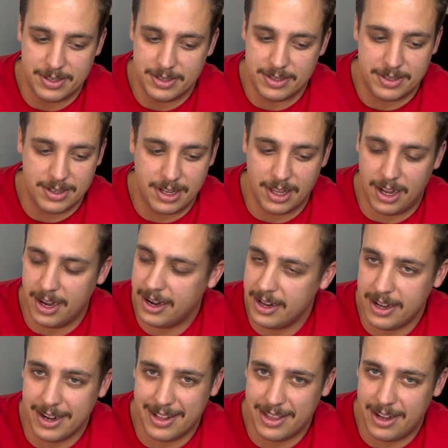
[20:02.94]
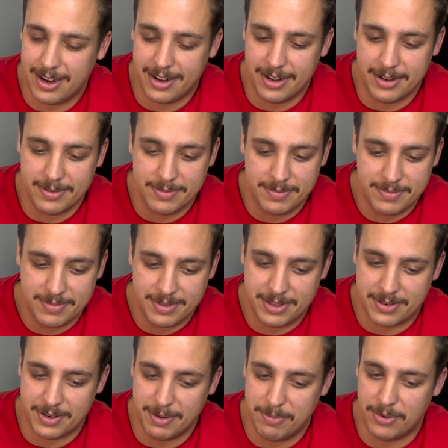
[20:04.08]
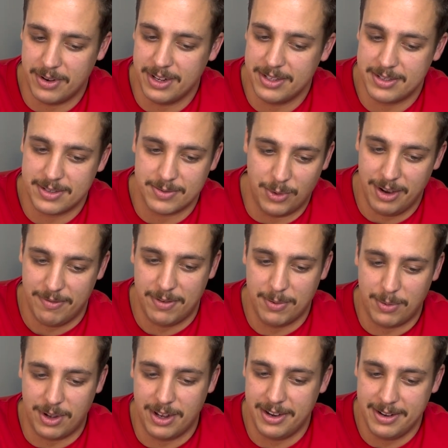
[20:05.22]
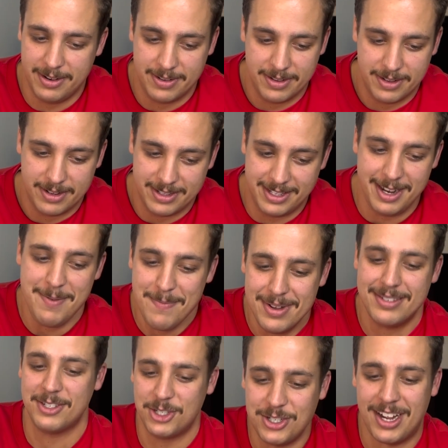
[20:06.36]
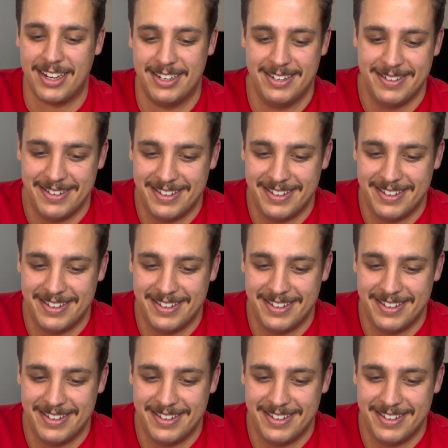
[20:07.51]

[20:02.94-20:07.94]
Just clocking in, clocking out. 3 points. 1 for 1. Didn't miss a shot.